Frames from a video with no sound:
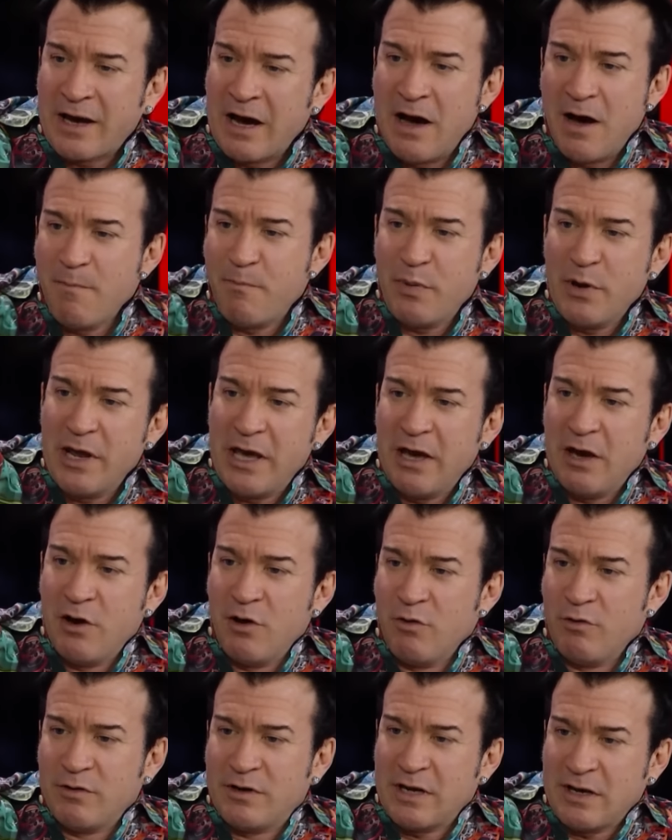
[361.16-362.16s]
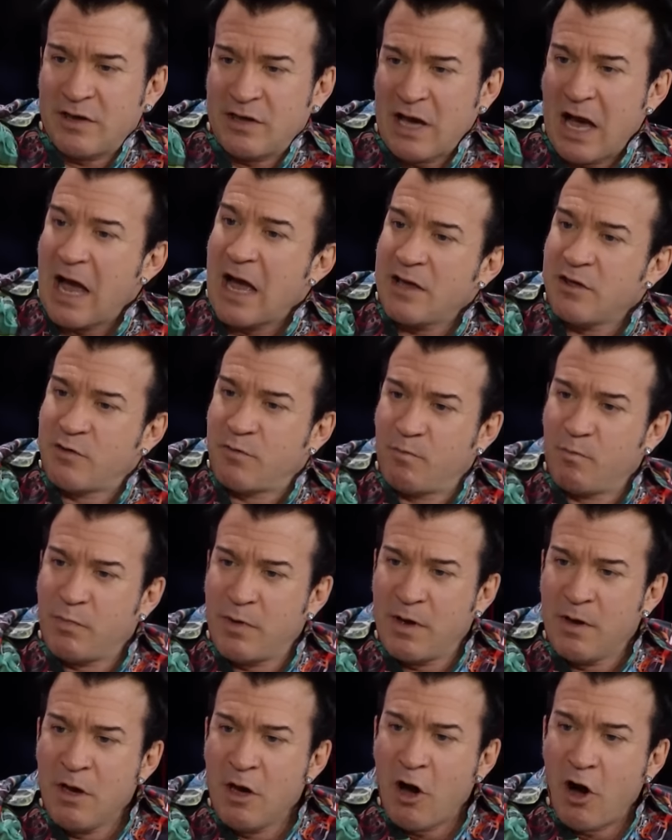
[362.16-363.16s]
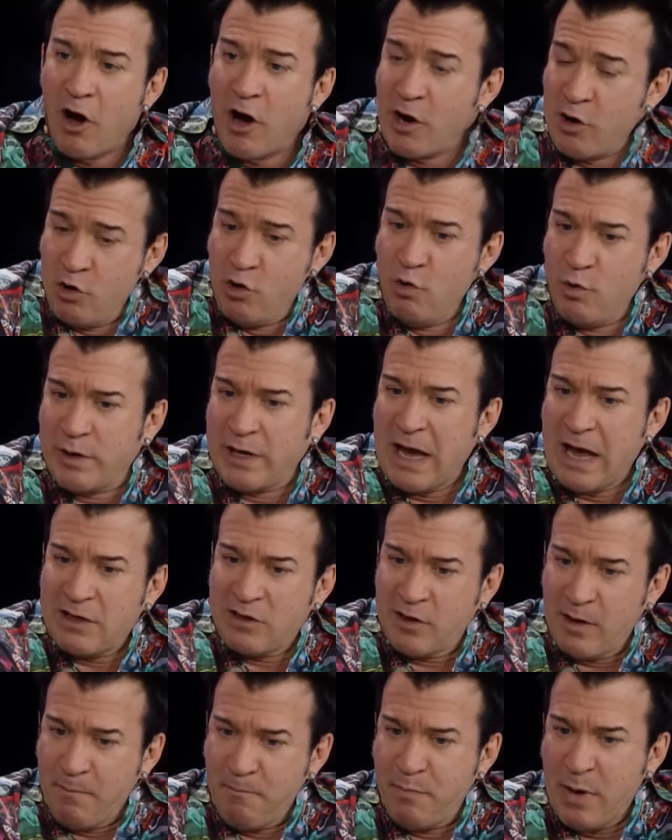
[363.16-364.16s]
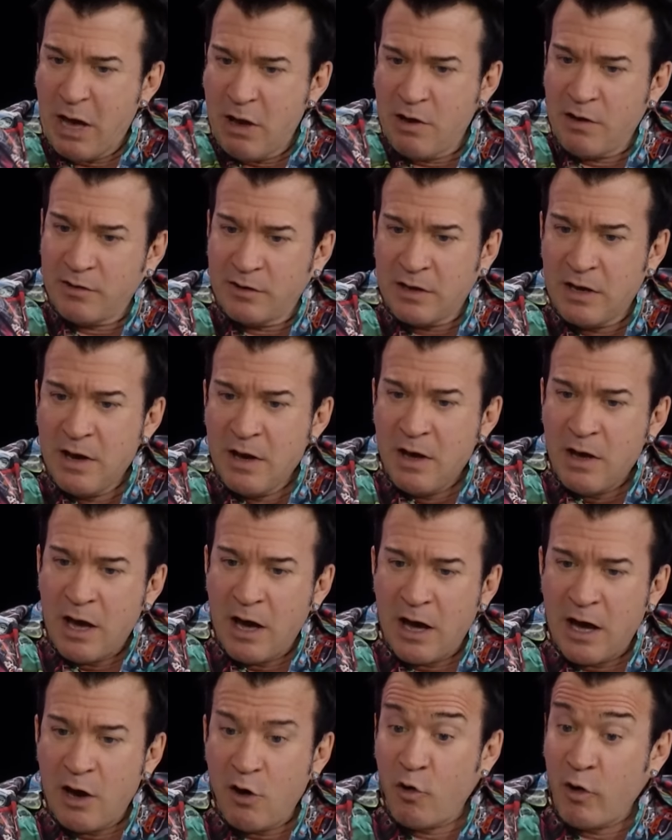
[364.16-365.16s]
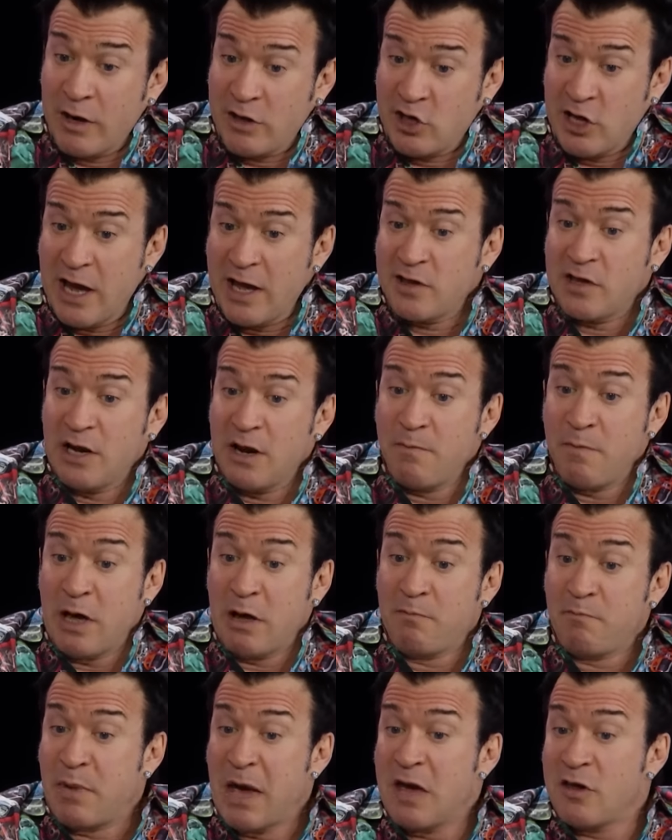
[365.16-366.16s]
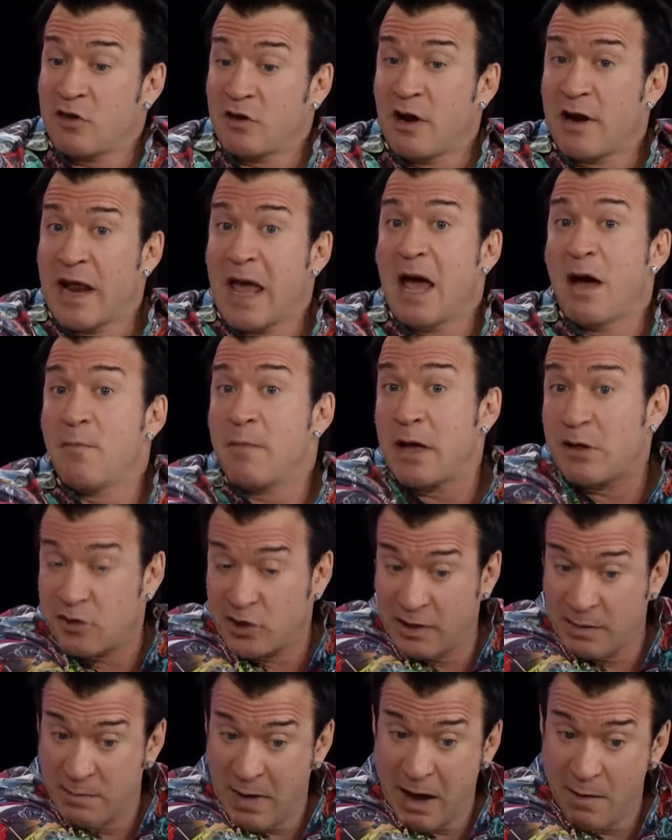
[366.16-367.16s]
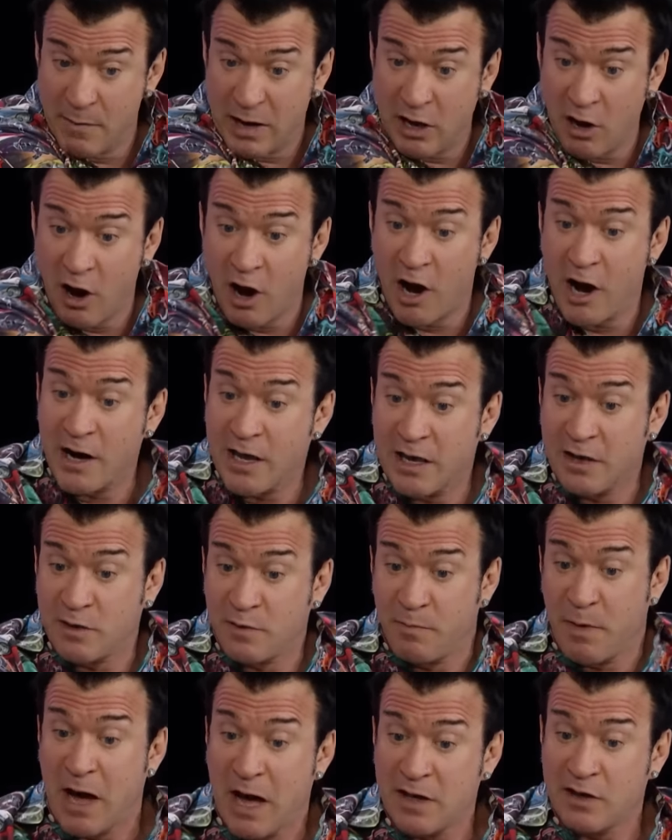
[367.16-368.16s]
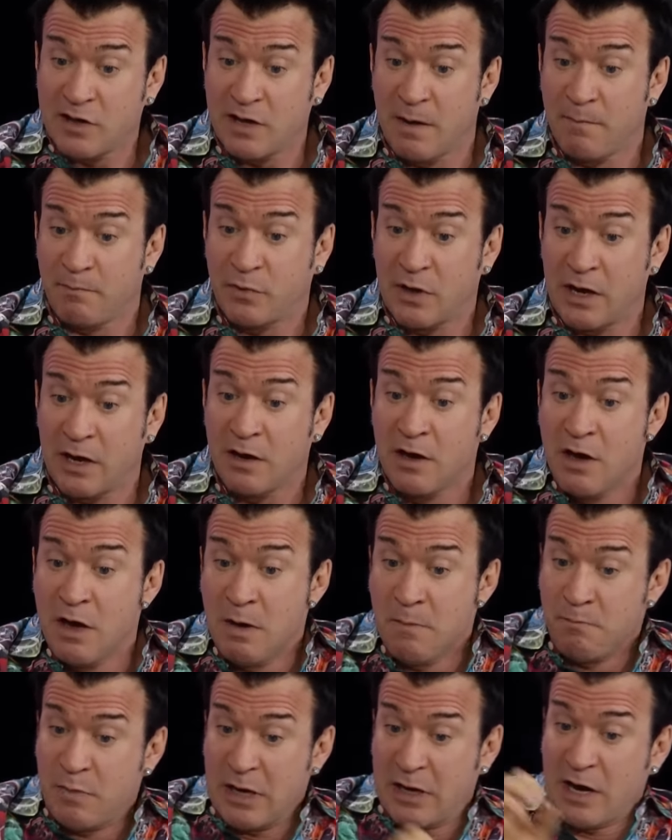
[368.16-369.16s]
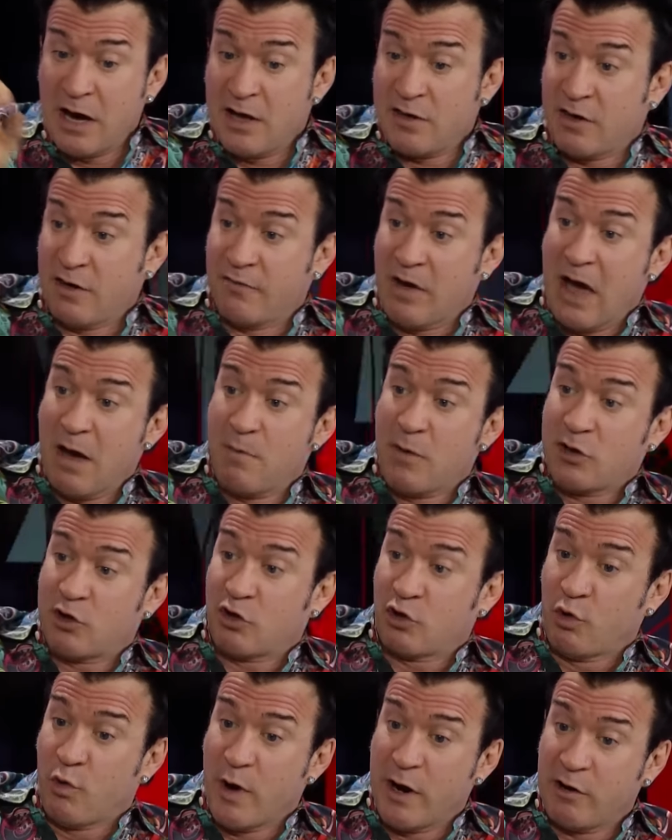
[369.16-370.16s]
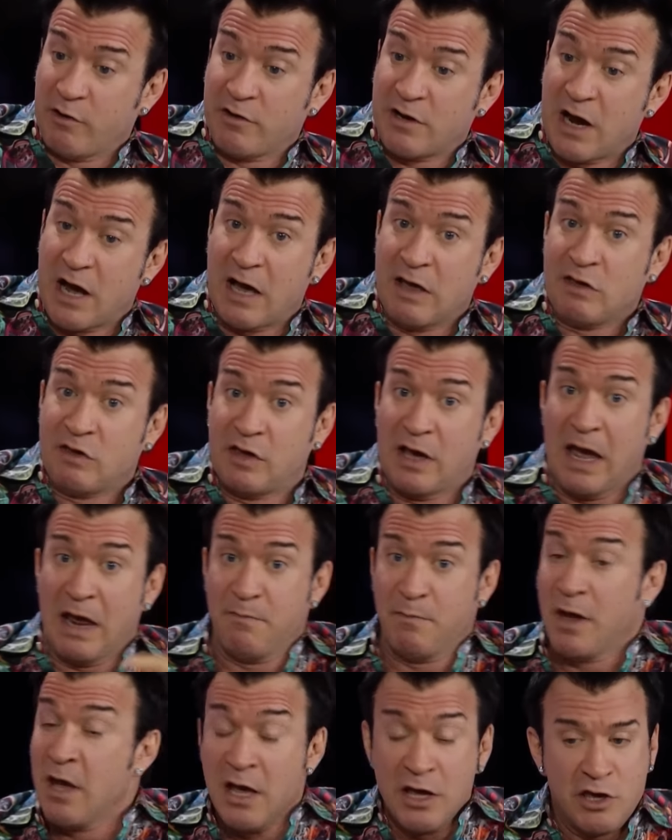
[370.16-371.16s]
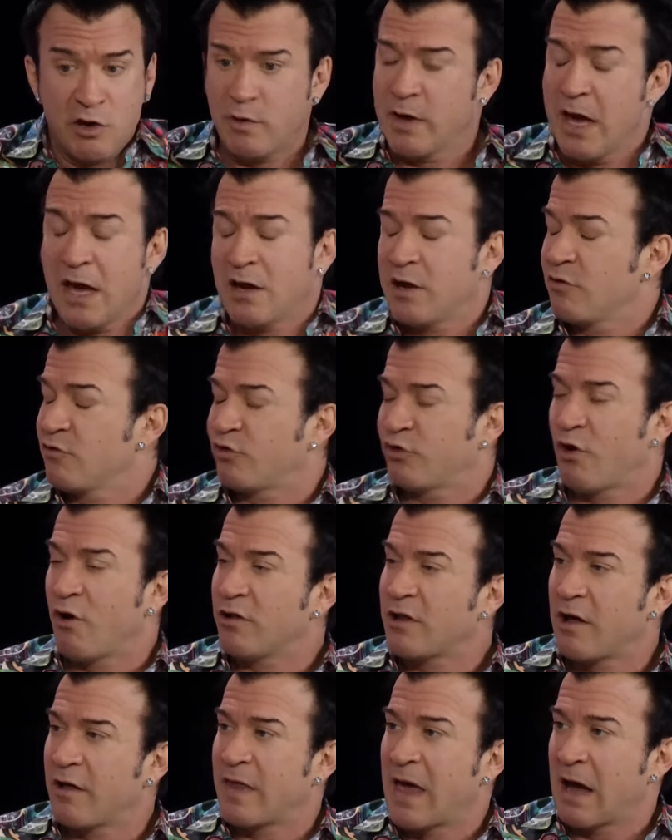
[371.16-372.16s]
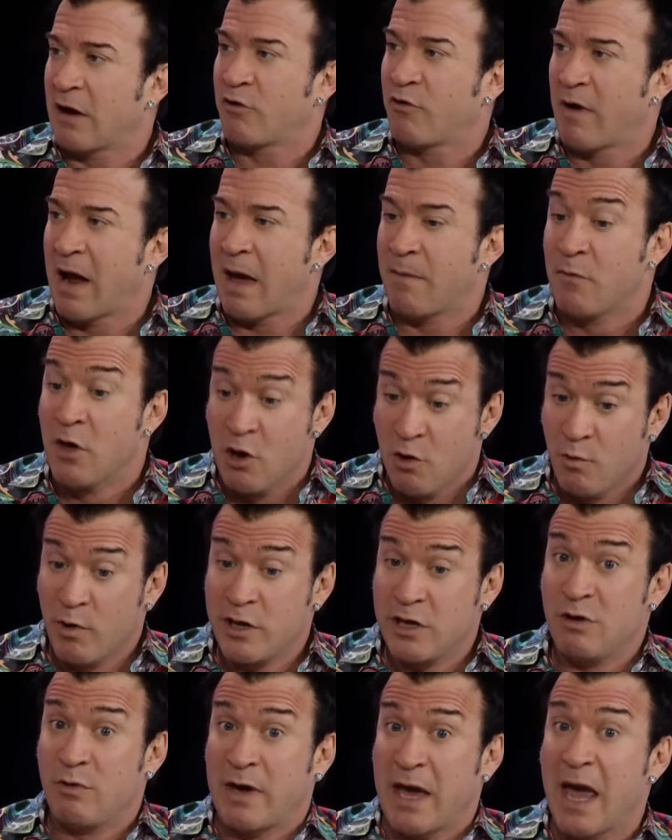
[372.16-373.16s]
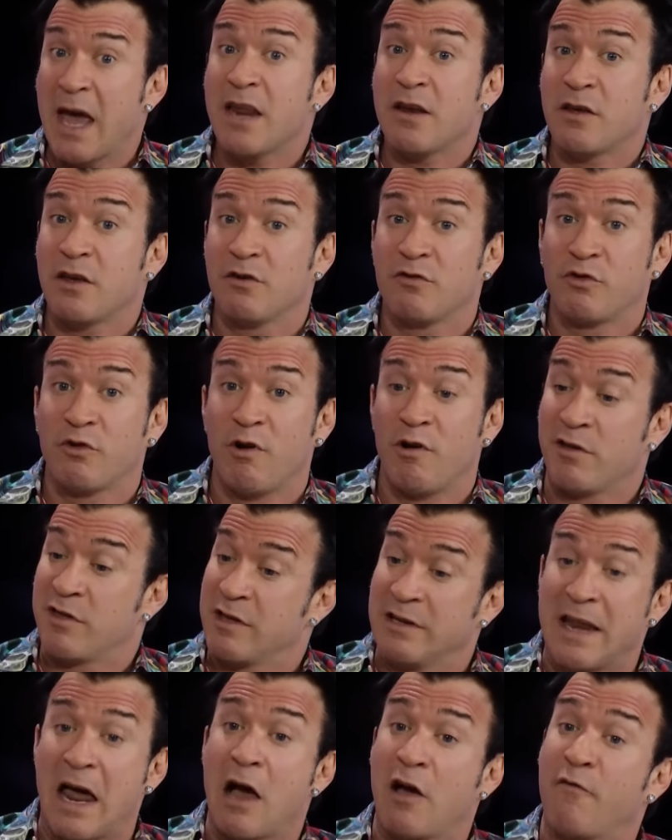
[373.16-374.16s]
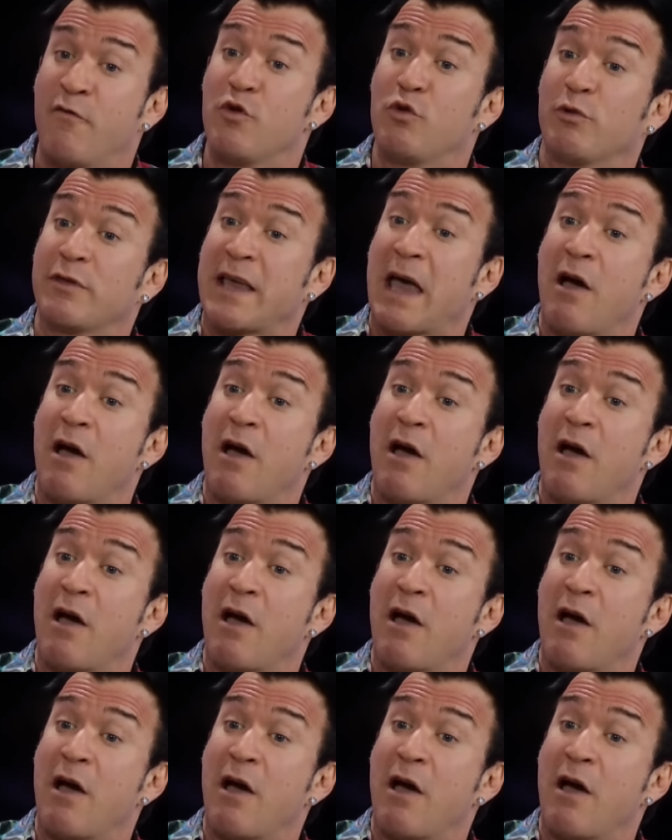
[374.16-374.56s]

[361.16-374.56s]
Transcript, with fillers: company who decides on who gets a belt uh, or a chance at a belt based on how much, how many audience buys something because of how much Twitter does, and you can't control all that crap. What you can control is to knock fools